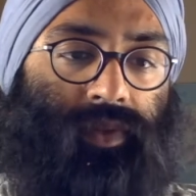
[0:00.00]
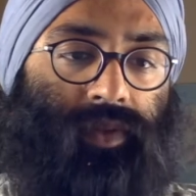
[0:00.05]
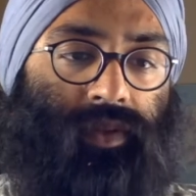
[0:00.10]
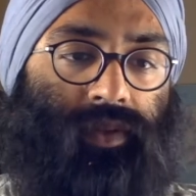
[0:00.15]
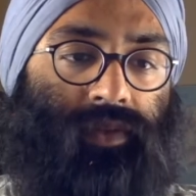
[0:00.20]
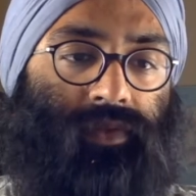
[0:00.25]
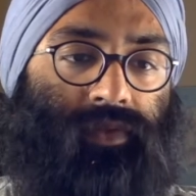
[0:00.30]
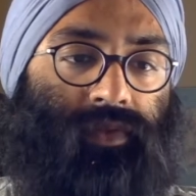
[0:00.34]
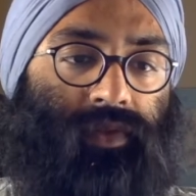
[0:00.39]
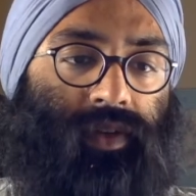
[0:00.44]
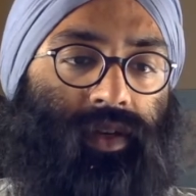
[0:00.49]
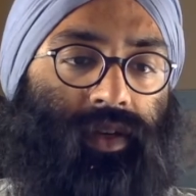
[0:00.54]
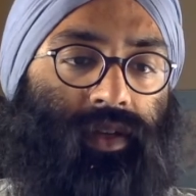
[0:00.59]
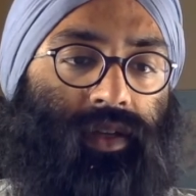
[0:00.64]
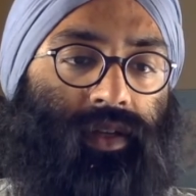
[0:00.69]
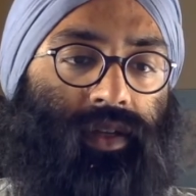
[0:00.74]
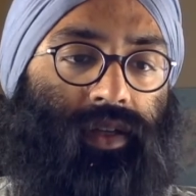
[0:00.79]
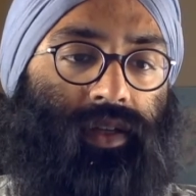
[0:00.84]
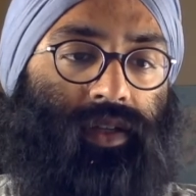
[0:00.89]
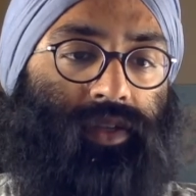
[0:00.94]
It's fine,
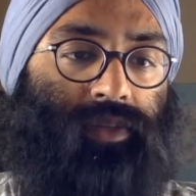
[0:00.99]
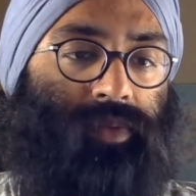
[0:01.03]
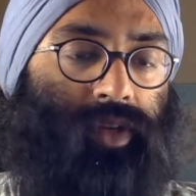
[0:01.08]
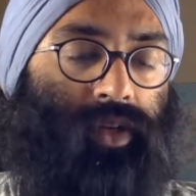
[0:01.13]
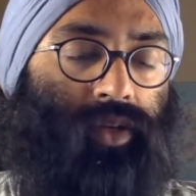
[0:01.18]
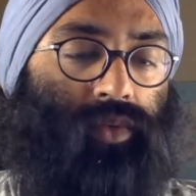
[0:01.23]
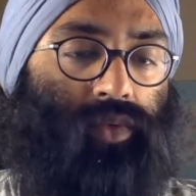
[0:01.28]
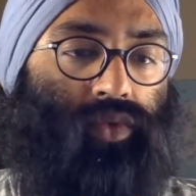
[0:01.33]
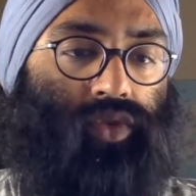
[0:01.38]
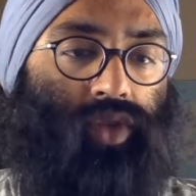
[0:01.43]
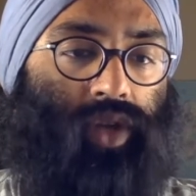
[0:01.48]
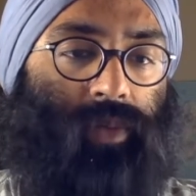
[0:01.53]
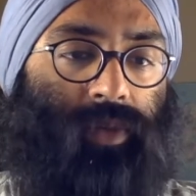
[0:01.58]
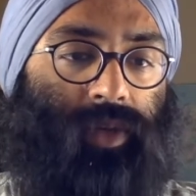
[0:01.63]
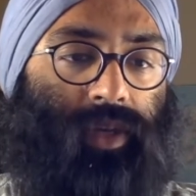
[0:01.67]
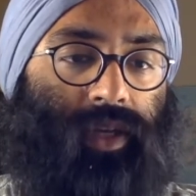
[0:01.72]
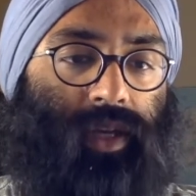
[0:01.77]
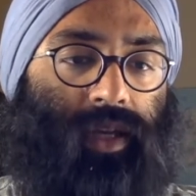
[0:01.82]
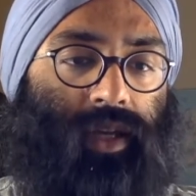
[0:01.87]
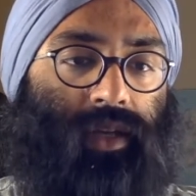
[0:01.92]
and this pawn will drop
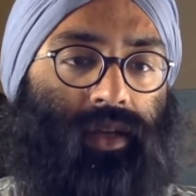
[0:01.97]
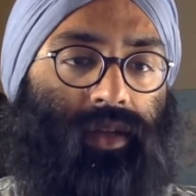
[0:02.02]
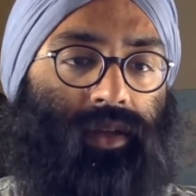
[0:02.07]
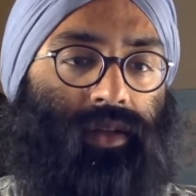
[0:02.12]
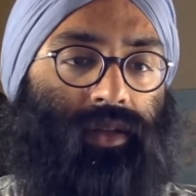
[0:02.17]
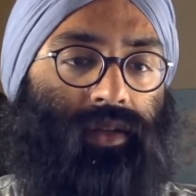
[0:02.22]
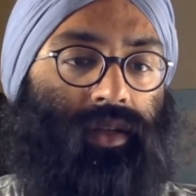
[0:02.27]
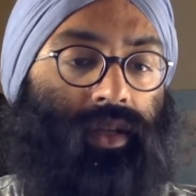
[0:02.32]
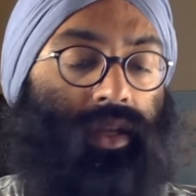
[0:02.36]
again.